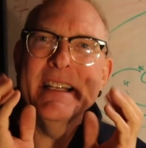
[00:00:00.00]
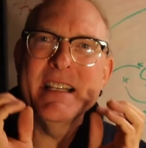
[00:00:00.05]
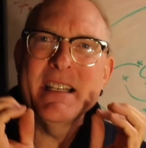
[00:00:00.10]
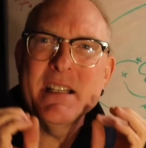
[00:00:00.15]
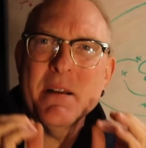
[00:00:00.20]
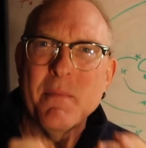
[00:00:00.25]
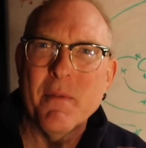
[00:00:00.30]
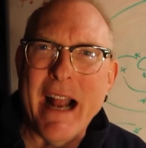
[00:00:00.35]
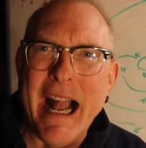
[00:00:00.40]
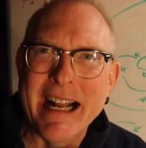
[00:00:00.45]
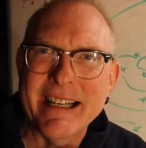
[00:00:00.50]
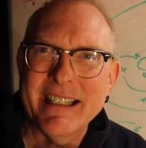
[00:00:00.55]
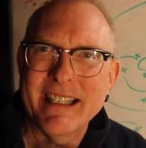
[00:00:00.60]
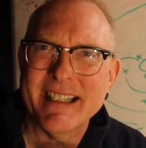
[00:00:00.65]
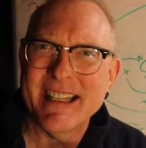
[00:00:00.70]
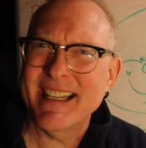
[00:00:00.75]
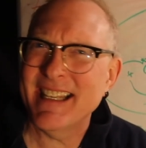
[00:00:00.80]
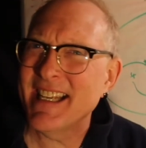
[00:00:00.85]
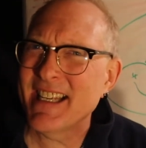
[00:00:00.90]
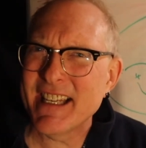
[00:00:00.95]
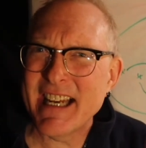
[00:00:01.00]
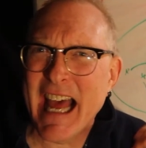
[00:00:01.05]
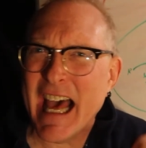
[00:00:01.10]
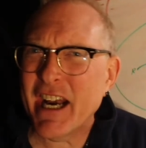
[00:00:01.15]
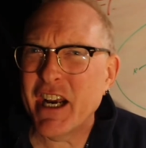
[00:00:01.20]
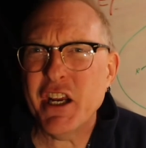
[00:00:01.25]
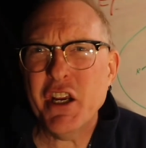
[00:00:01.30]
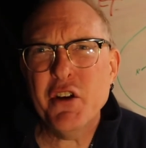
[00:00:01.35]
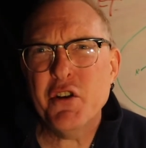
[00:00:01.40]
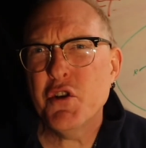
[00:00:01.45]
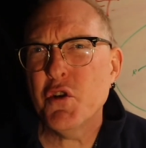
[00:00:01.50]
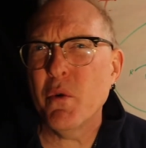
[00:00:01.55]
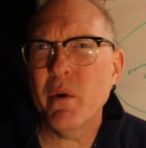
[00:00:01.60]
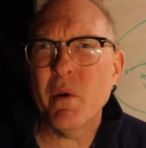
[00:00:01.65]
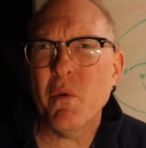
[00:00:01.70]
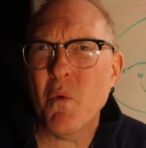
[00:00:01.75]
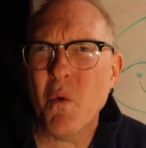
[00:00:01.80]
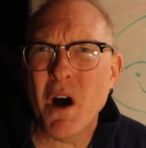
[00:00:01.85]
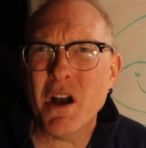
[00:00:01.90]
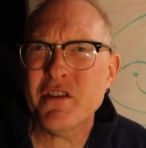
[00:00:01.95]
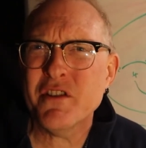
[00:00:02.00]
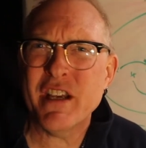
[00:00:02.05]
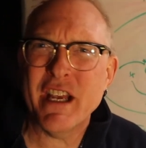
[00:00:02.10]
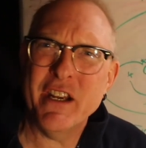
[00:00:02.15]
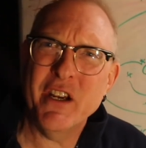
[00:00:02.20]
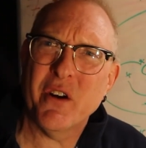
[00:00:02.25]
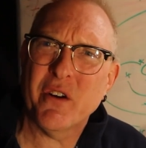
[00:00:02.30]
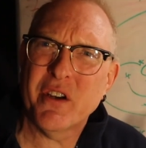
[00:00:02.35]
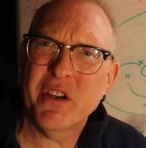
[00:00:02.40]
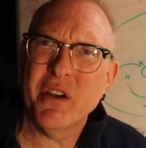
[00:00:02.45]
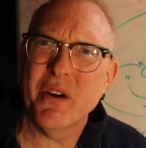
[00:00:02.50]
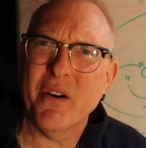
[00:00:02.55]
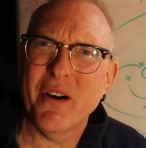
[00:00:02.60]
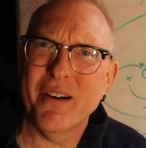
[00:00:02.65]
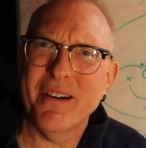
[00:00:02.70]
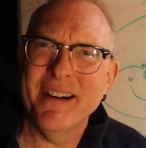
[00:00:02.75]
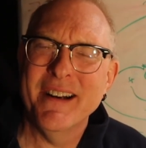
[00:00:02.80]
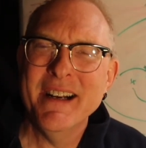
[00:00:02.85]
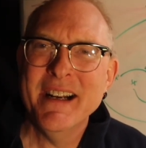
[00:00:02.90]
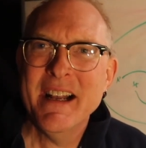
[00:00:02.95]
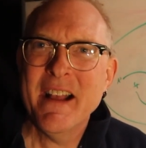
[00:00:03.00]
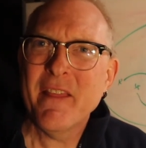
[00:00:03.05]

This is a practice. This is not a you do it once and you're cured.